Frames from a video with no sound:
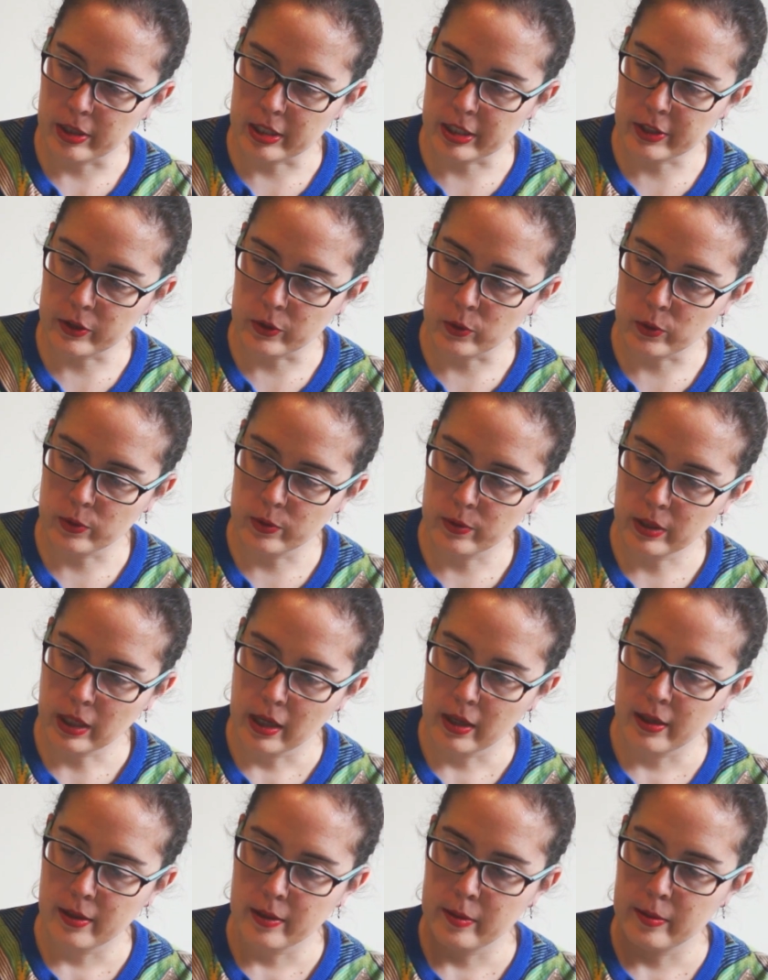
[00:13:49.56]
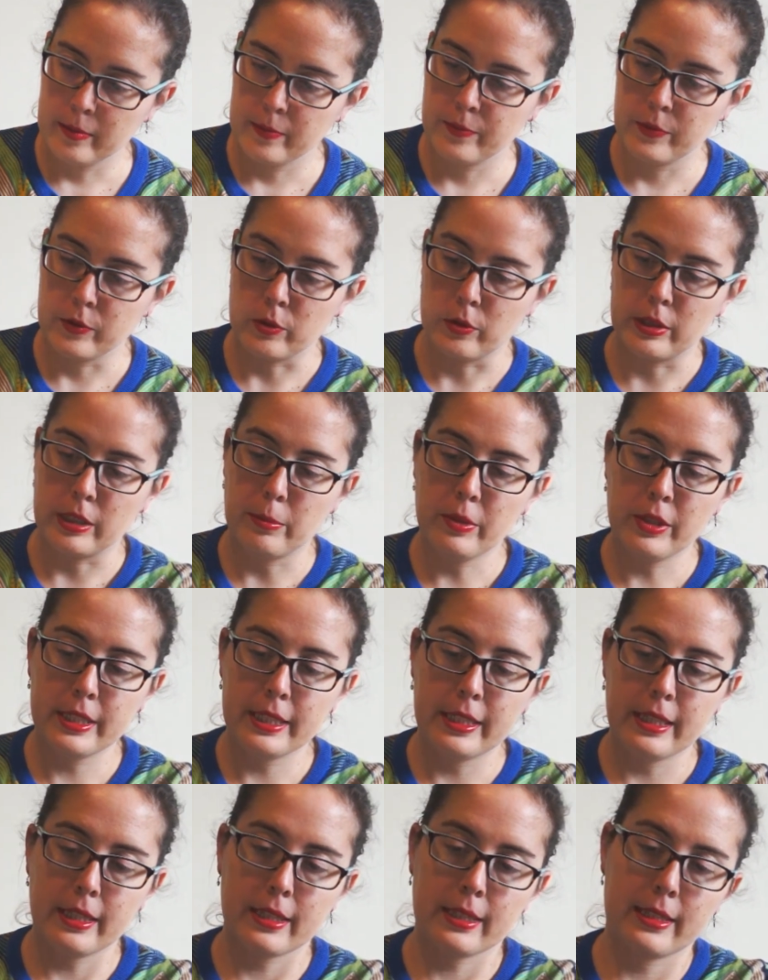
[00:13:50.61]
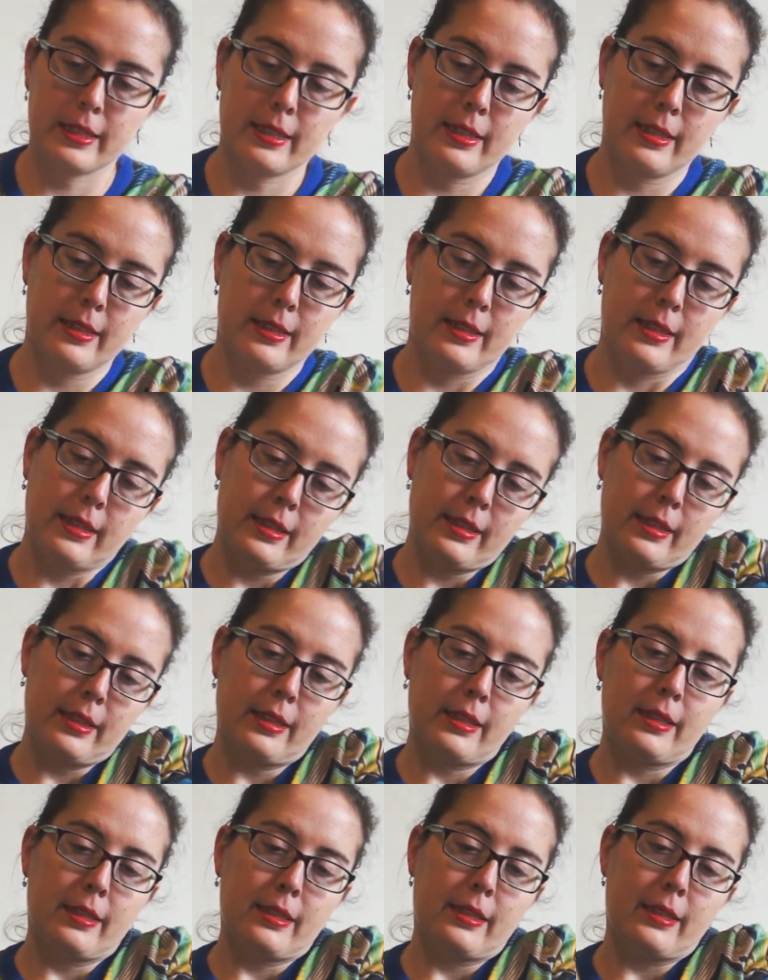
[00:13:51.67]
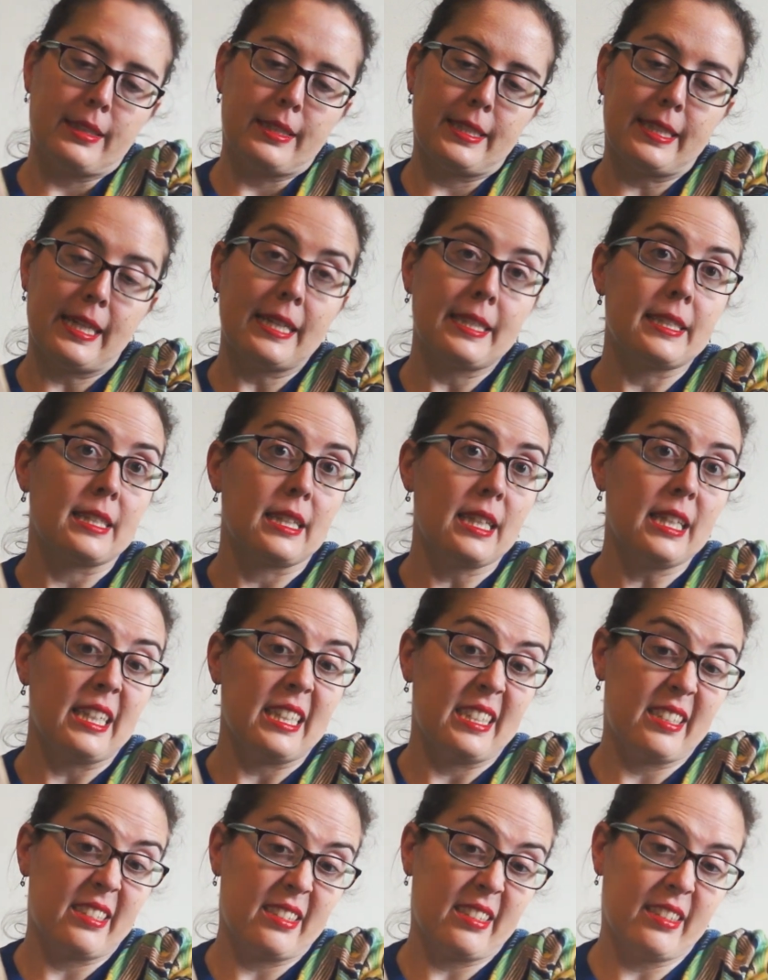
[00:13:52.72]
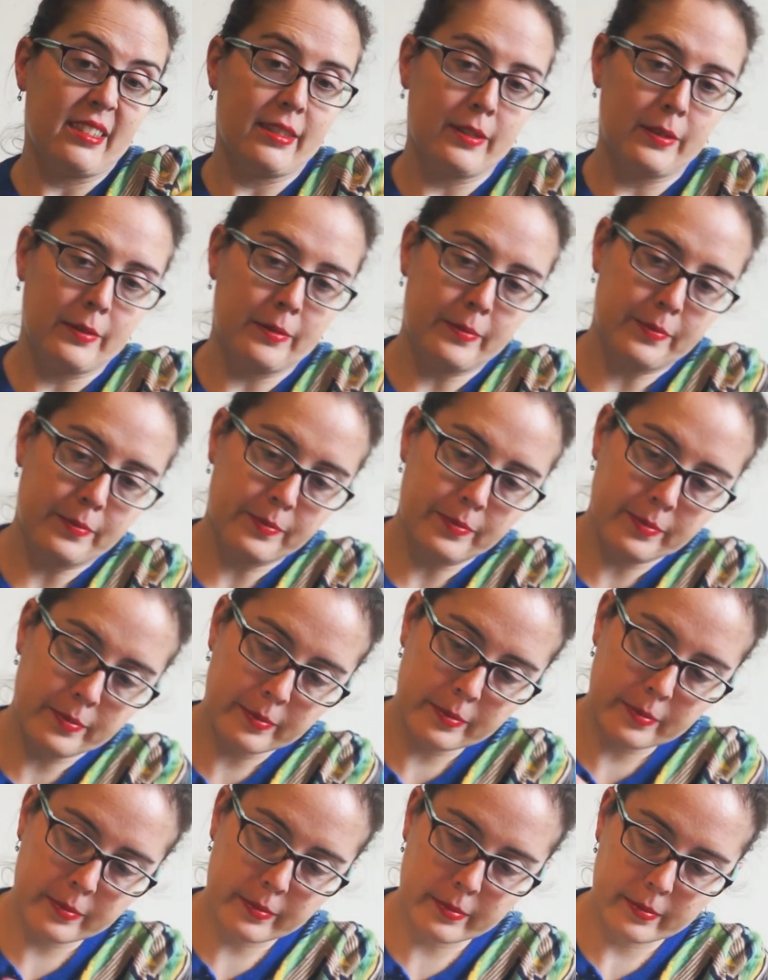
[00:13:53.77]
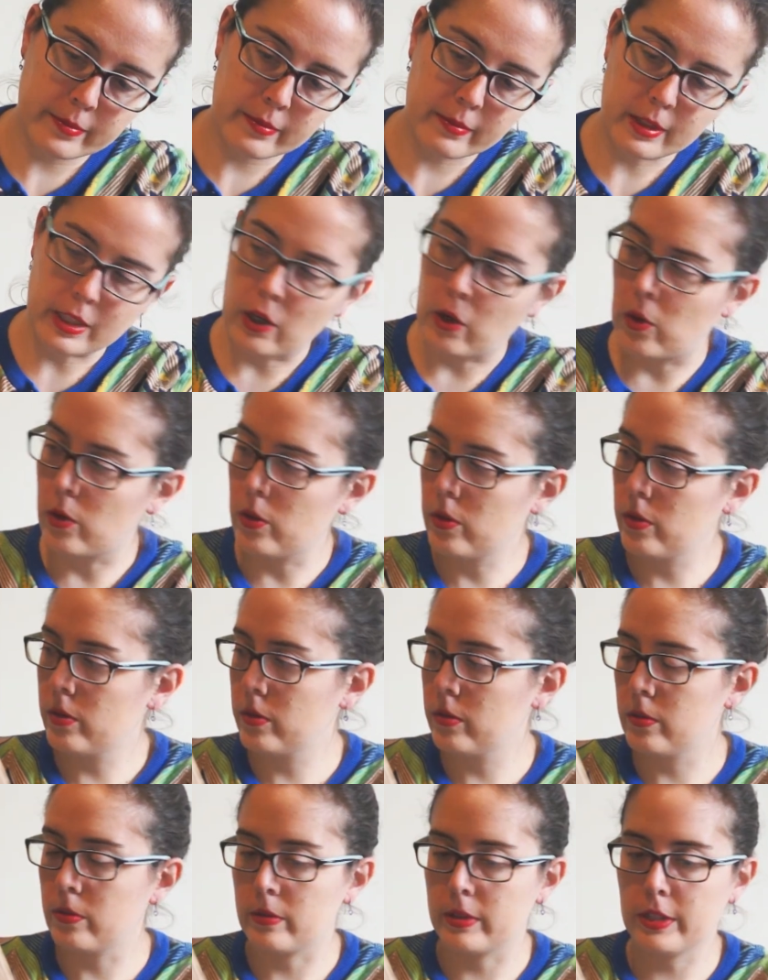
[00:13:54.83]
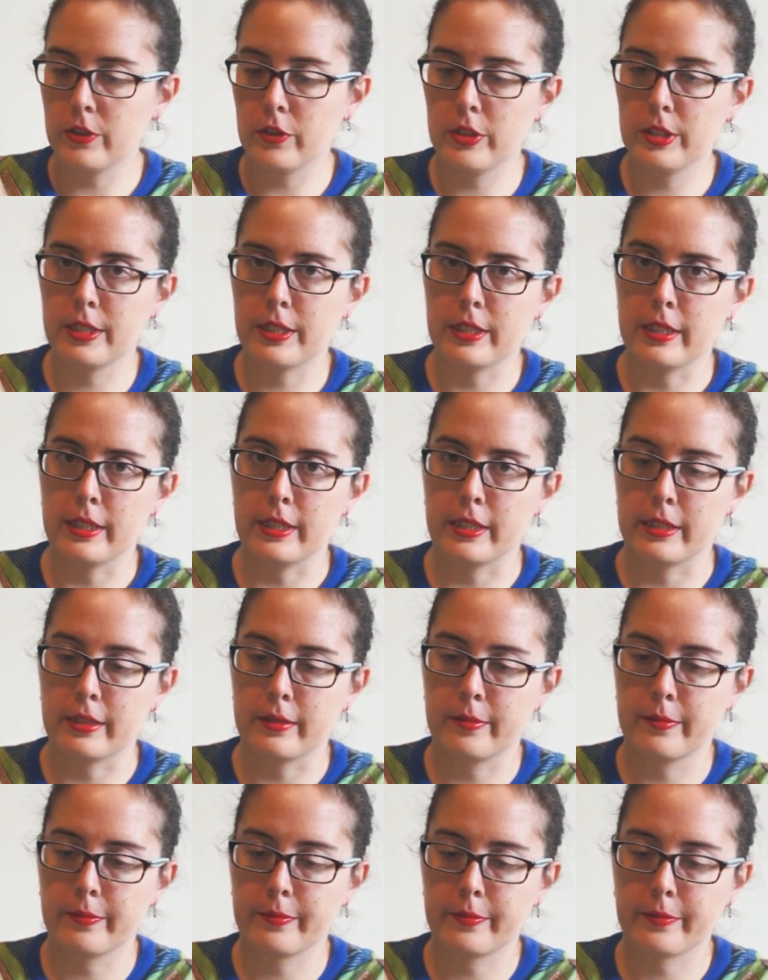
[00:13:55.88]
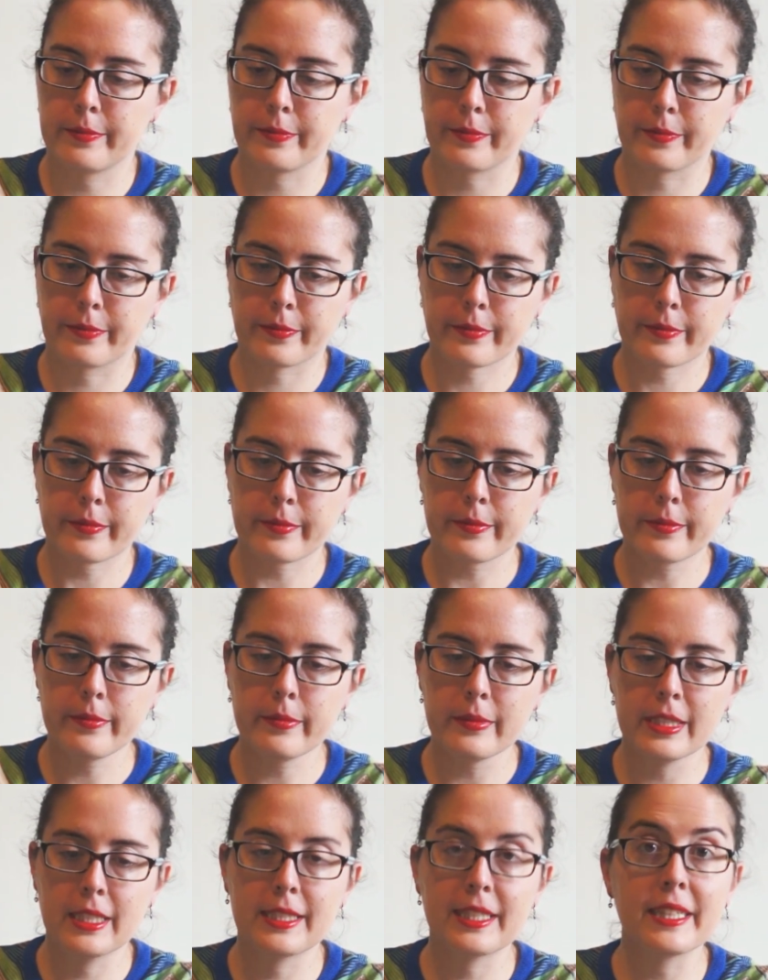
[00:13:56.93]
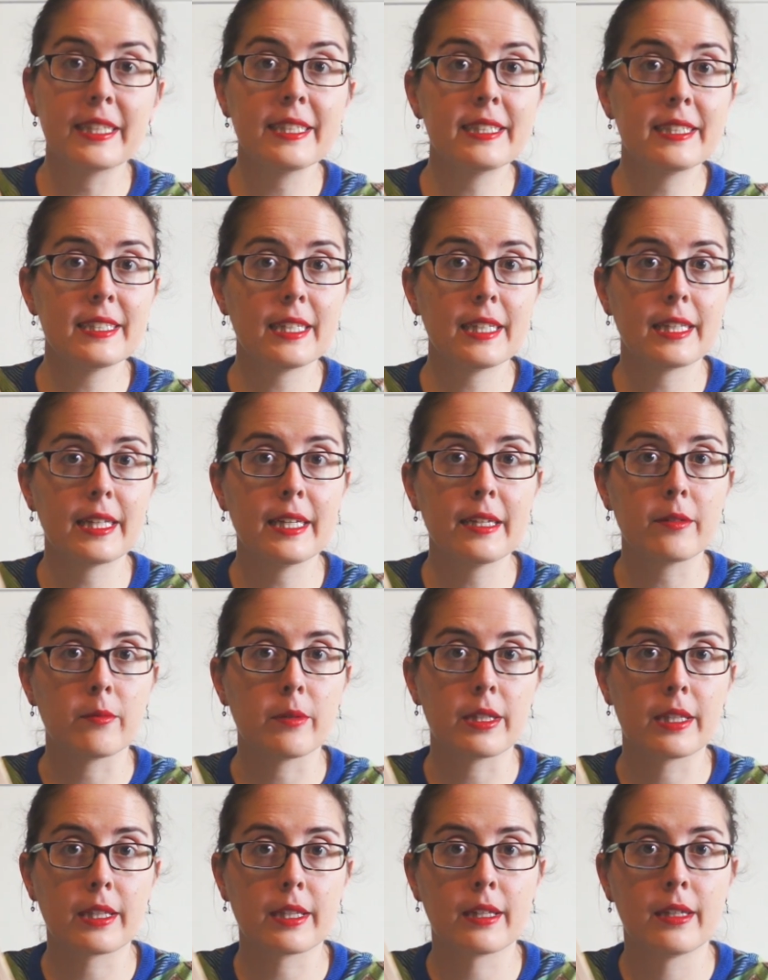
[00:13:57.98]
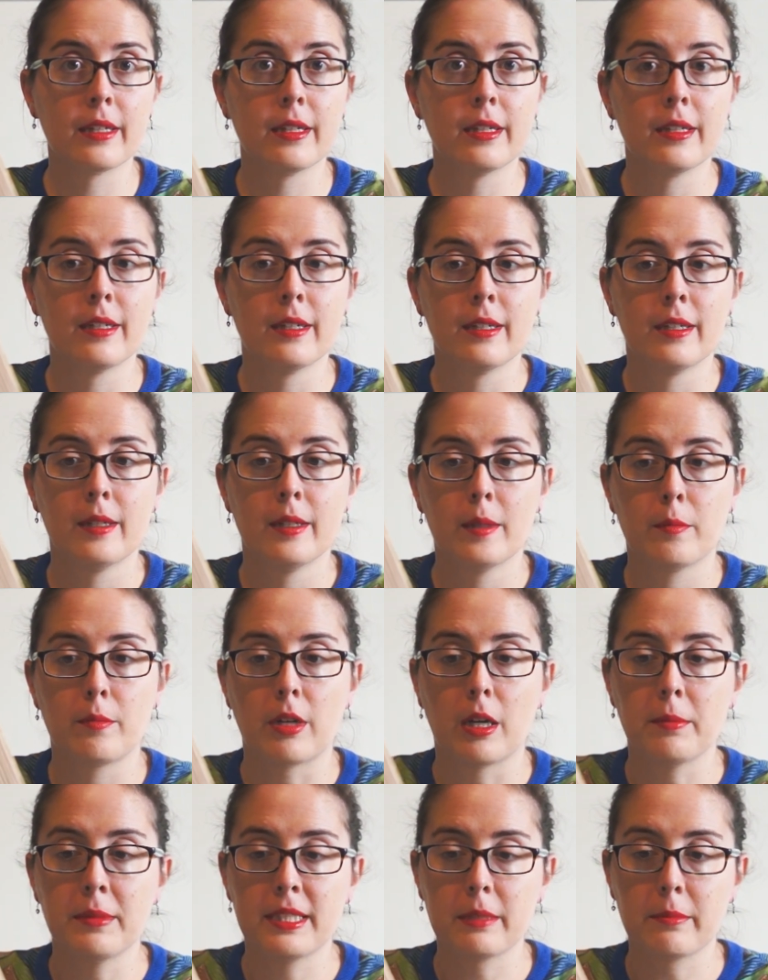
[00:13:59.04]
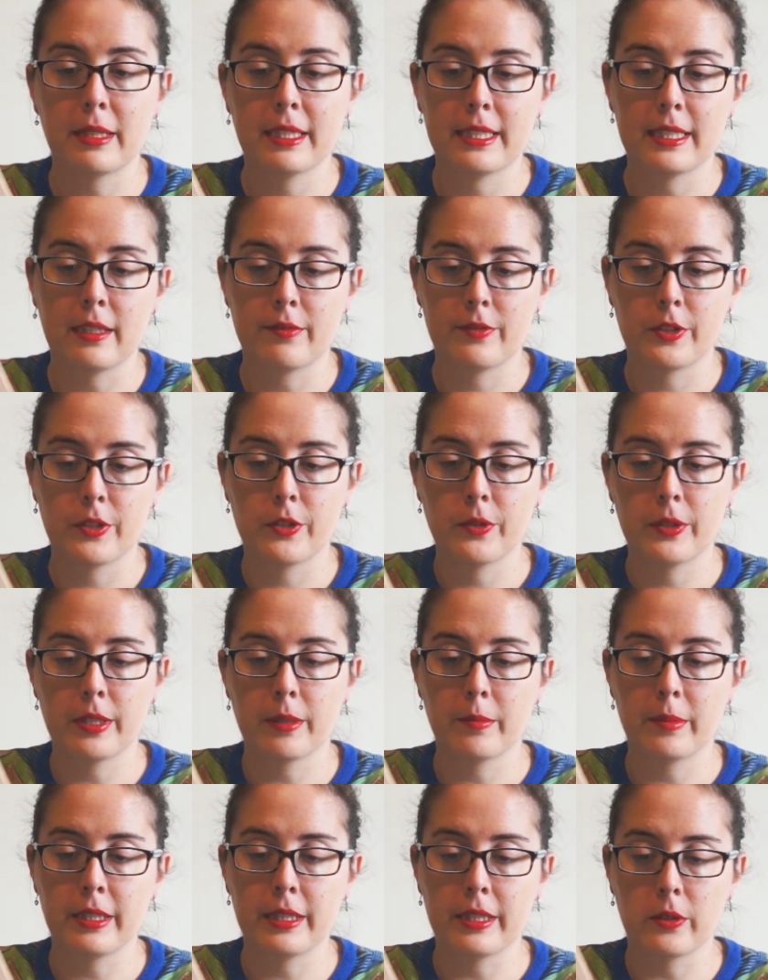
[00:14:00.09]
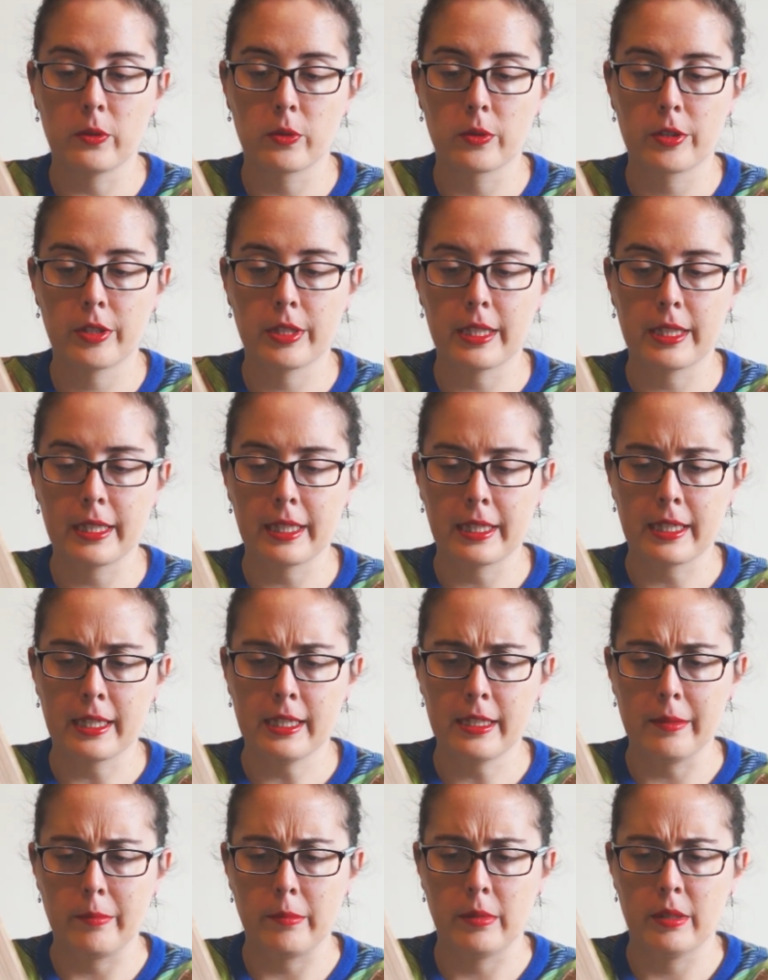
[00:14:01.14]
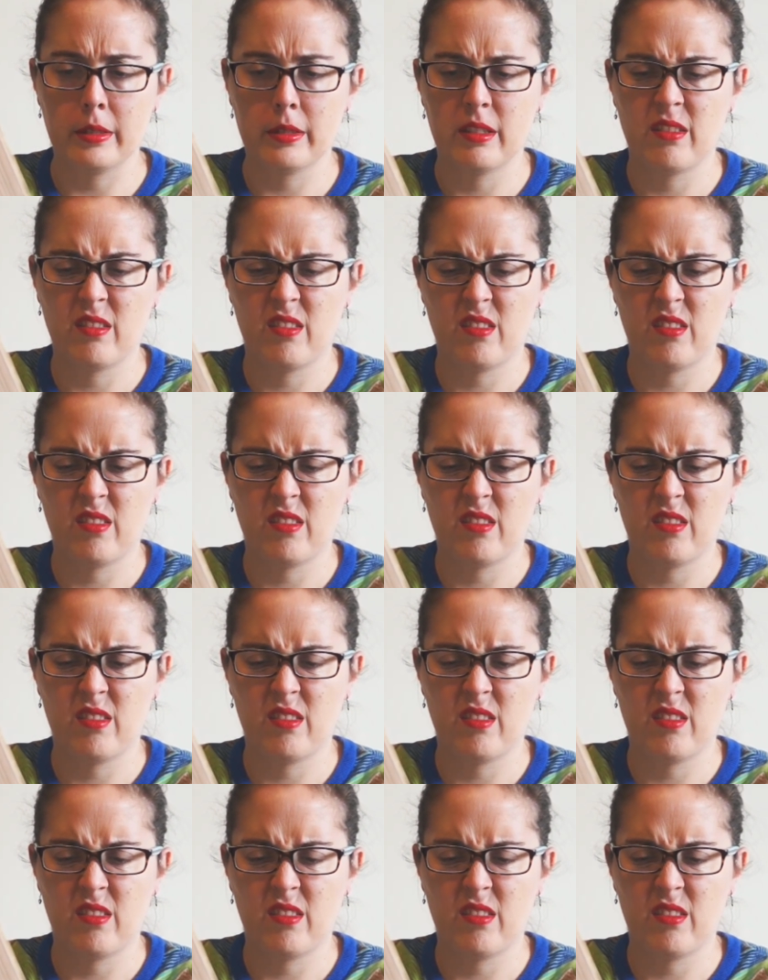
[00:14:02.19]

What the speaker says: Where are you? Door number 6. Santa's list. Oh, interesting. See, this is the thing with promising myself to do them in the order that they come.